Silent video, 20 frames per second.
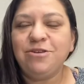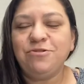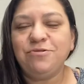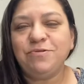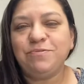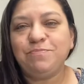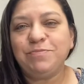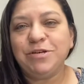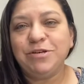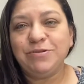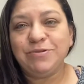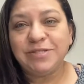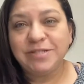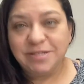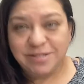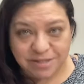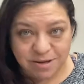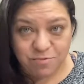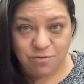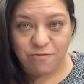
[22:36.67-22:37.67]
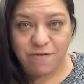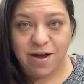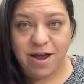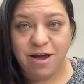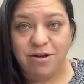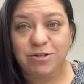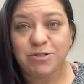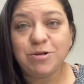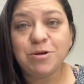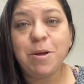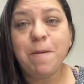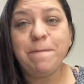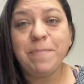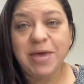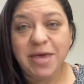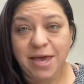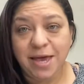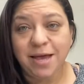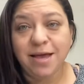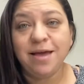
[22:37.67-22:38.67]
but you see some around,
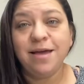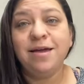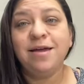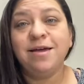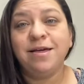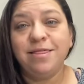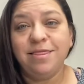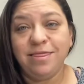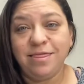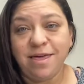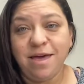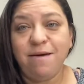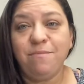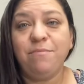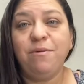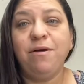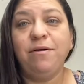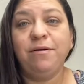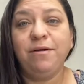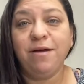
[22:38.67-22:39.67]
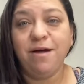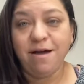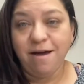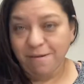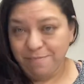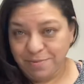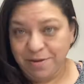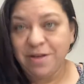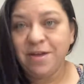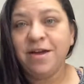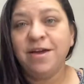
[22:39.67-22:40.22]
pick them up.